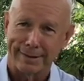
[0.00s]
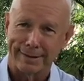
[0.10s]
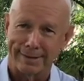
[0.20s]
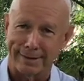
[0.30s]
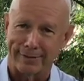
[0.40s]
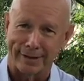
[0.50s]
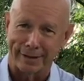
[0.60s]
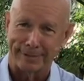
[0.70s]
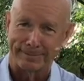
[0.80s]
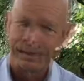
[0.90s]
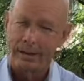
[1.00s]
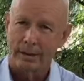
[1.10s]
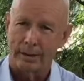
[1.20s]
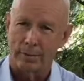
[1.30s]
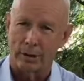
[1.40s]
to the valley.
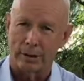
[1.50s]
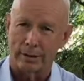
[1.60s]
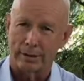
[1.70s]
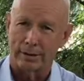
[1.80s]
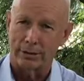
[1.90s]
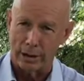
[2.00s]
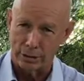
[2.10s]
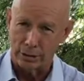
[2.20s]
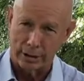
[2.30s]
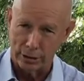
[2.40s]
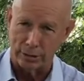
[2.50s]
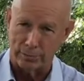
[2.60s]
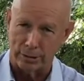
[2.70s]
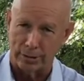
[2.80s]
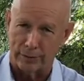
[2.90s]
Yeah, my association
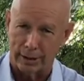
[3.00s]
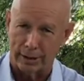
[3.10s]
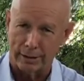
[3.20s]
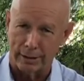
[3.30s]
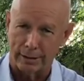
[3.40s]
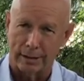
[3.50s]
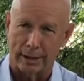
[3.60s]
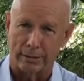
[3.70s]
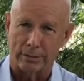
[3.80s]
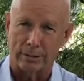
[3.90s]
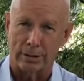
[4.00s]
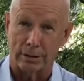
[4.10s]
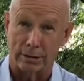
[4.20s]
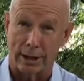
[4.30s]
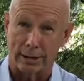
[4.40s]
with the valley
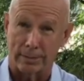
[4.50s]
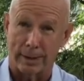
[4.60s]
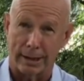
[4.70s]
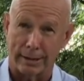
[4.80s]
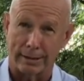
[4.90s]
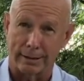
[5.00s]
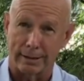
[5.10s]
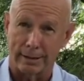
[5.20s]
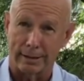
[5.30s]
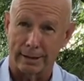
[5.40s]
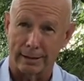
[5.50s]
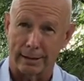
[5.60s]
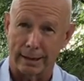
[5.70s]
starts back in the late